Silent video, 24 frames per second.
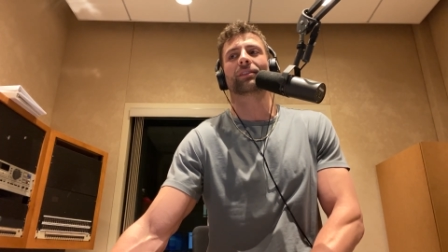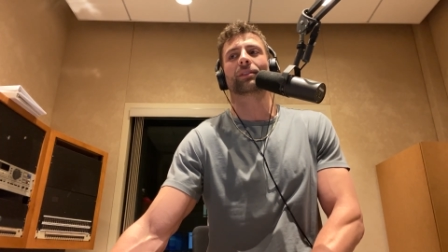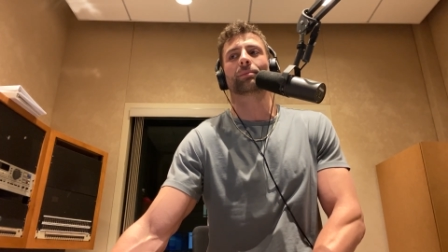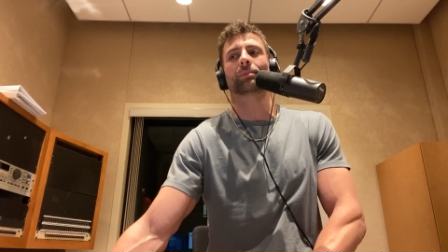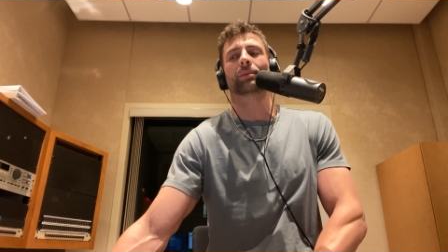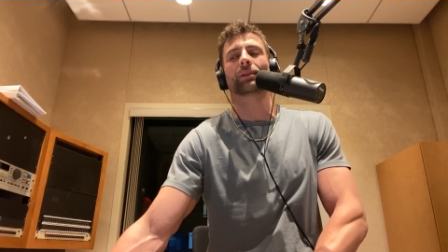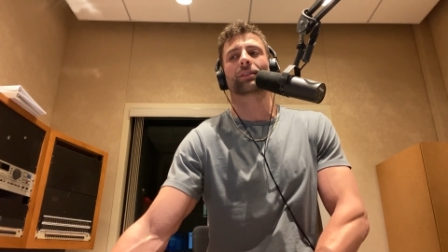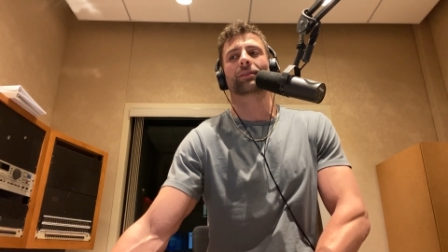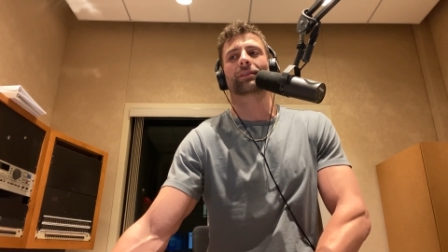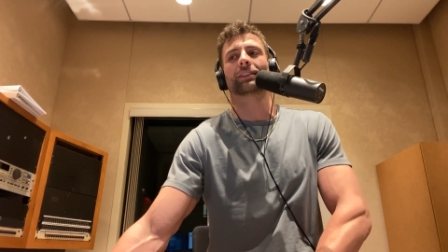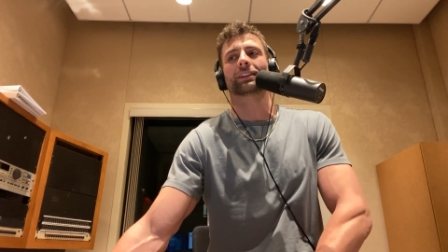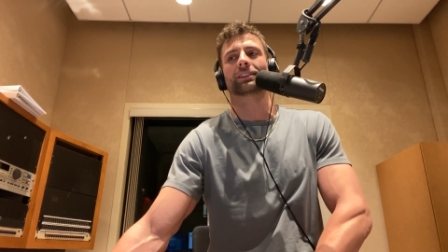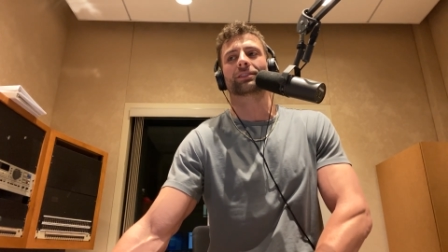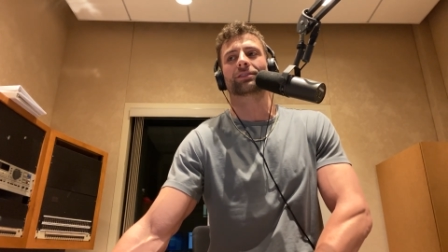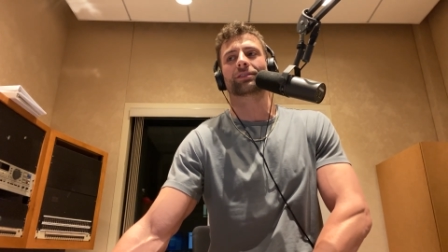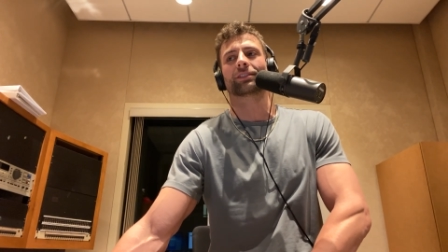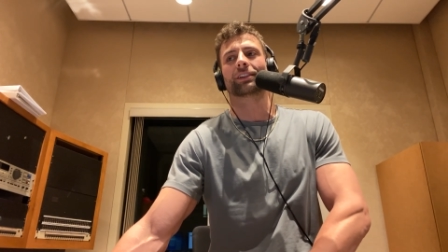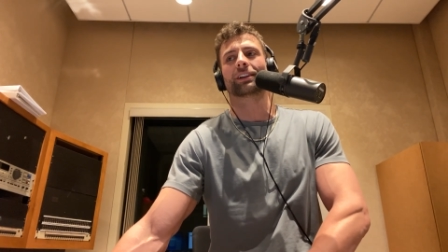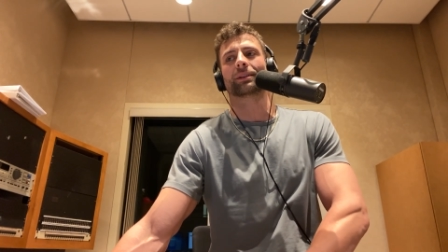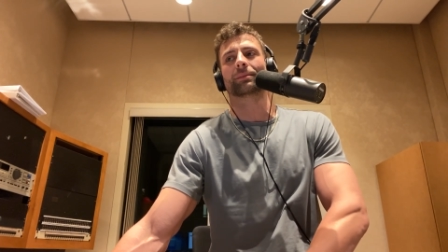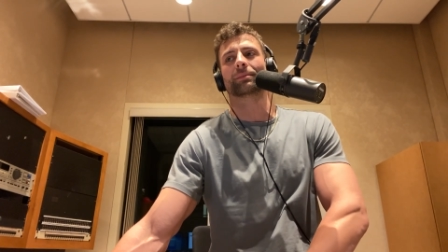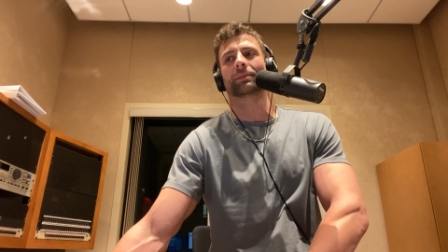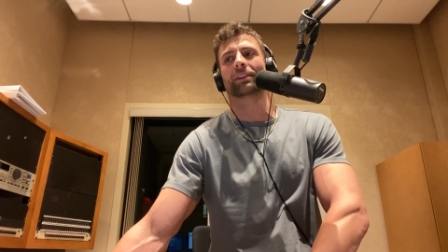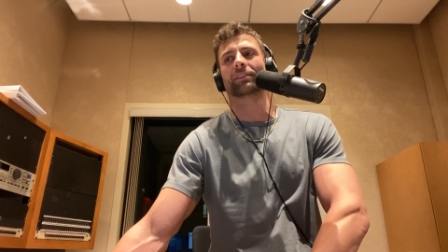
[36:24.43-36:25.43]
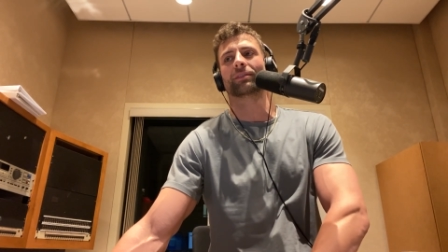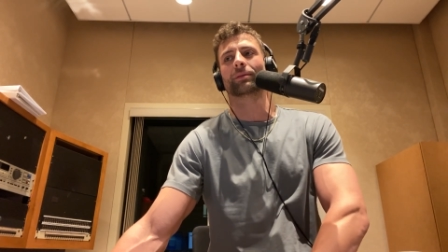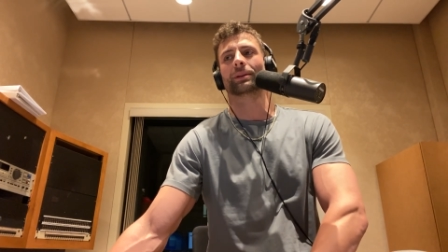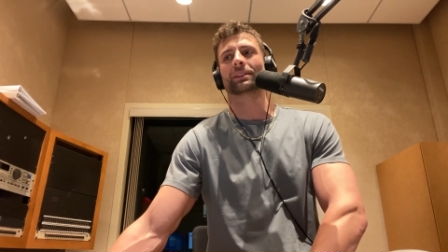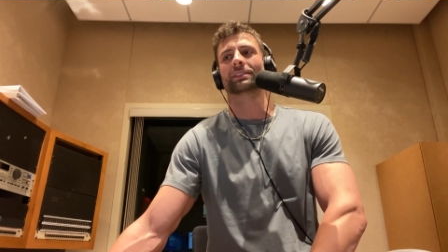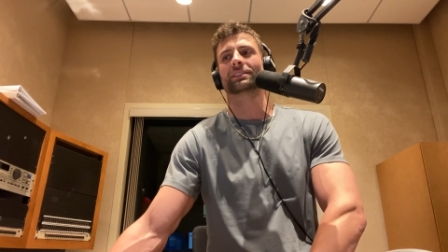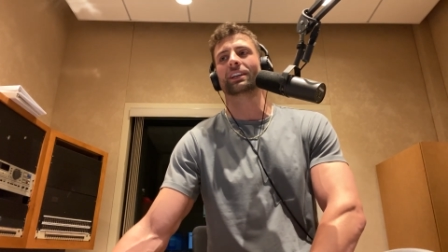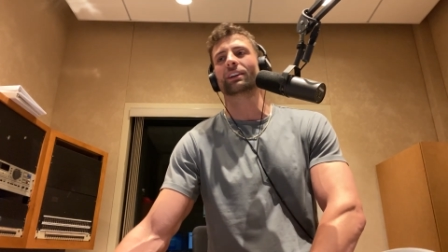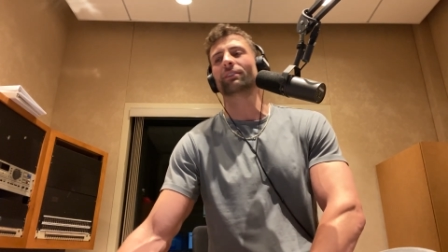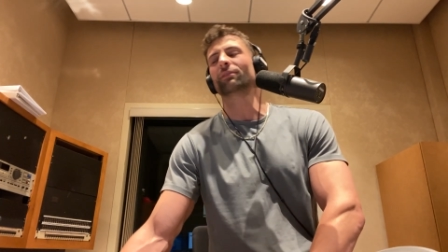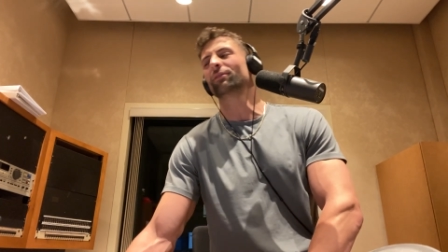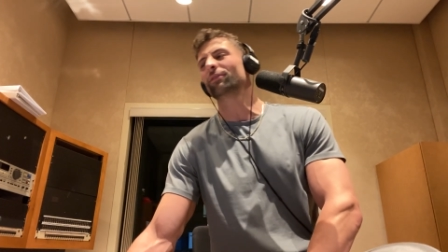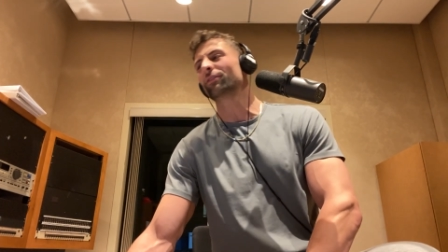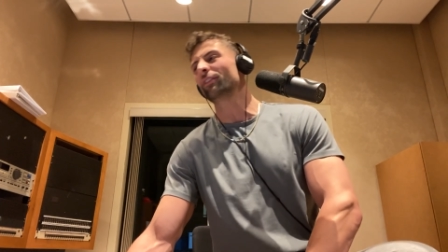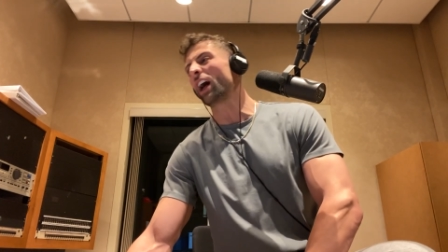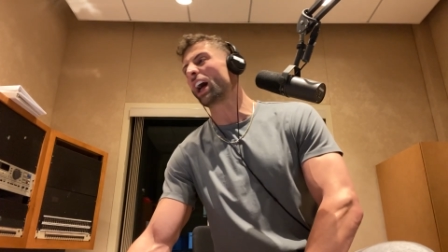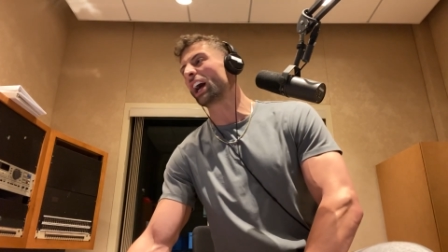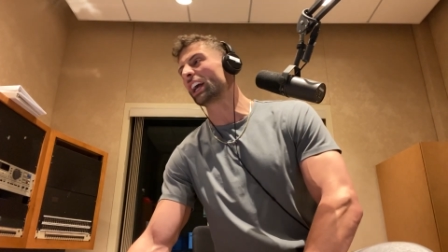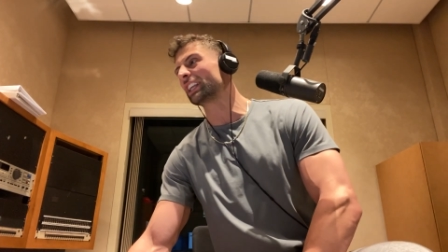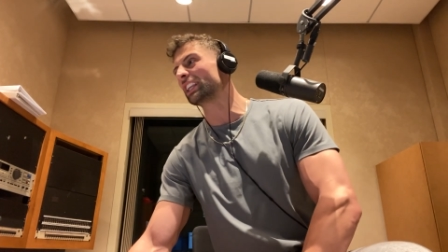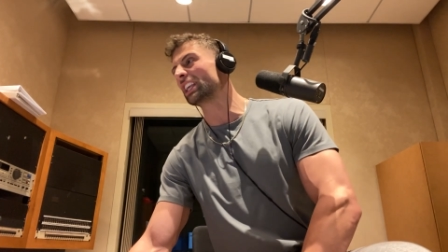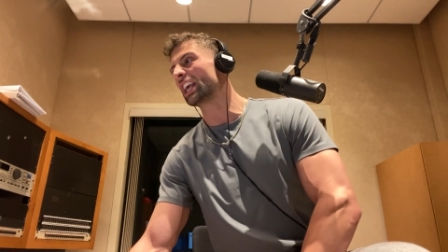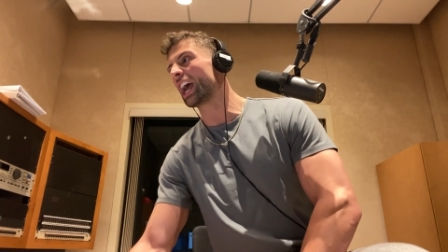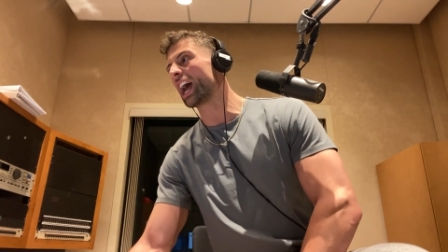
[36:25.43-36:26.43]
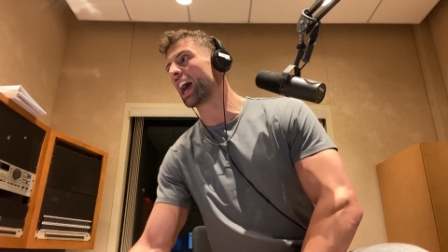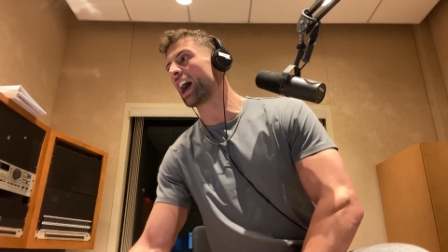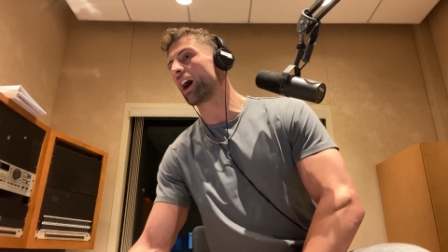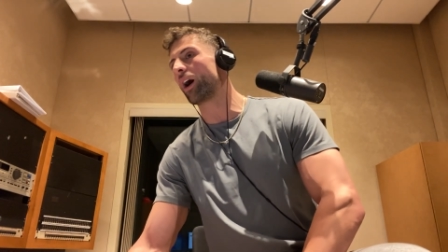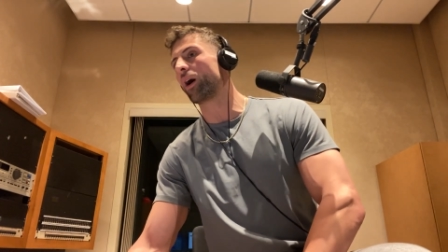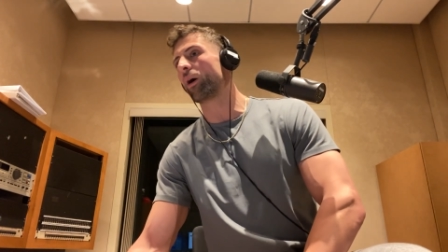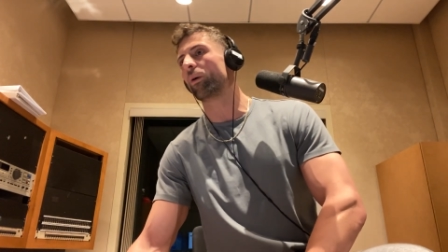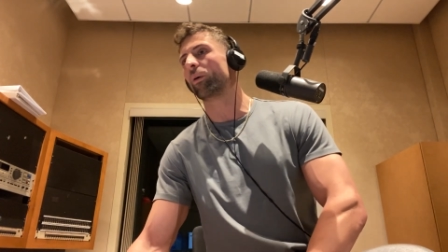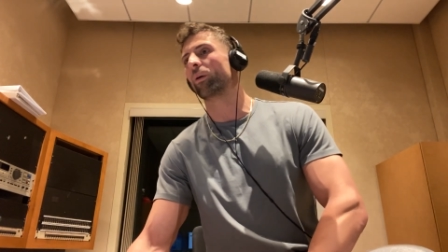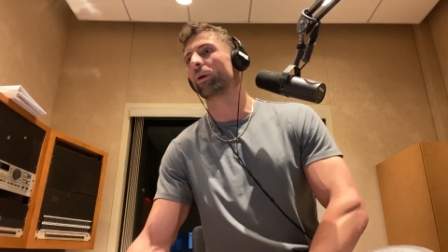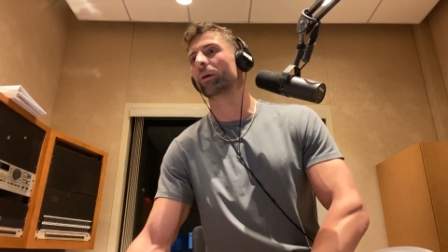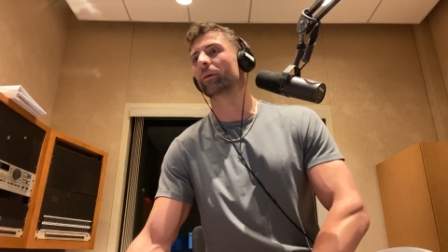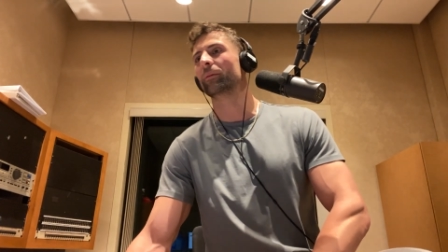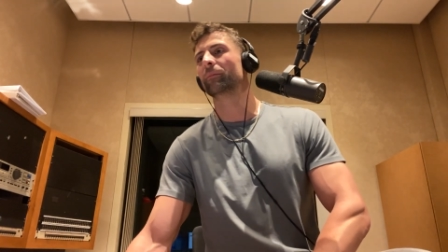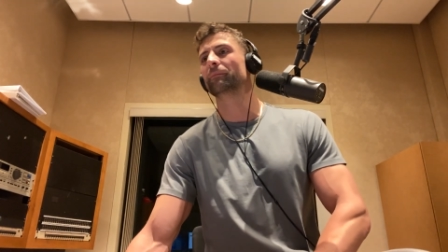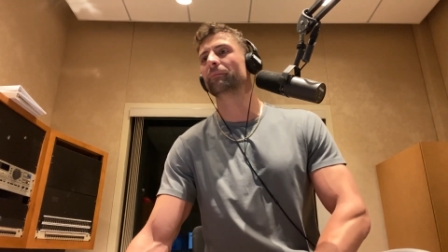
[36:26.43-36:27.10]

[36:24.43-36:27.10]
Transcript: a perfect trip. Everybody's like, fuck you.